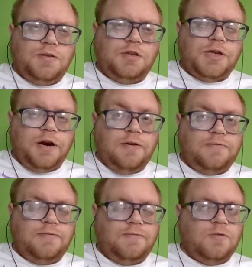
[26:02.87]
the sheriff
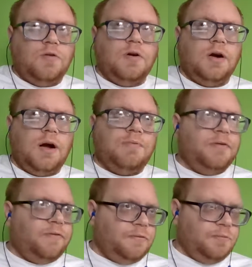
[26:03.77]
for a couple
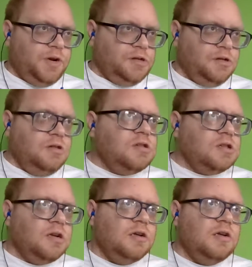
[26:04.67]
of different reasons.
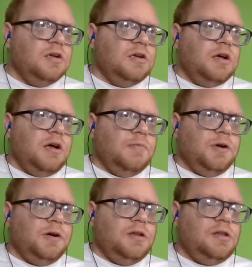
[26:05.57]
You're
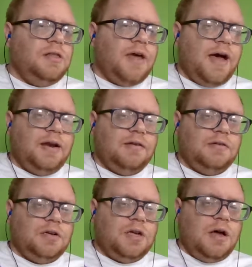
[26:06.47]
going to see that
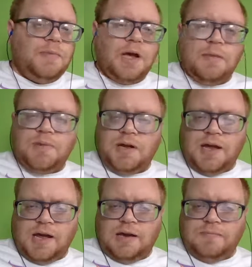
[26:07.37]
coming up
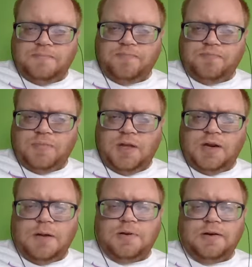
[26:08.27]
again in a
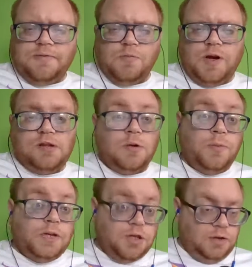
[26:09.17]
couple of different ways.
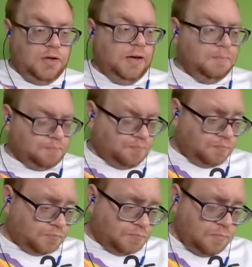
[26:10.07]
Originally,
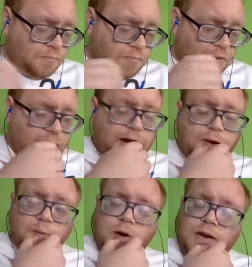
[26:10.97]
I
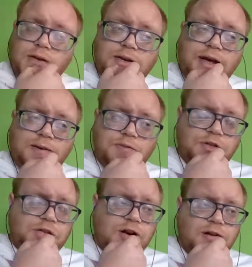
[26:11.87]
had wanted to have the
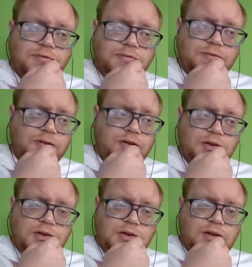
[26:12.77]
sheriff
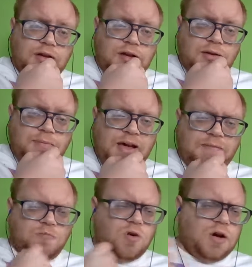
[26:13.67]
have
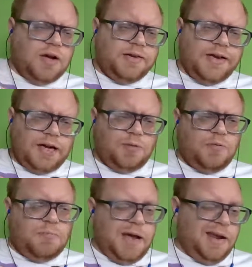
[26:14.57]
more contact with
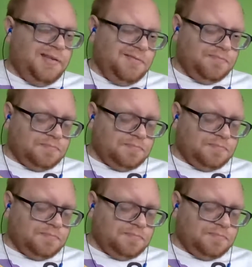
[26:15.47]
Ben,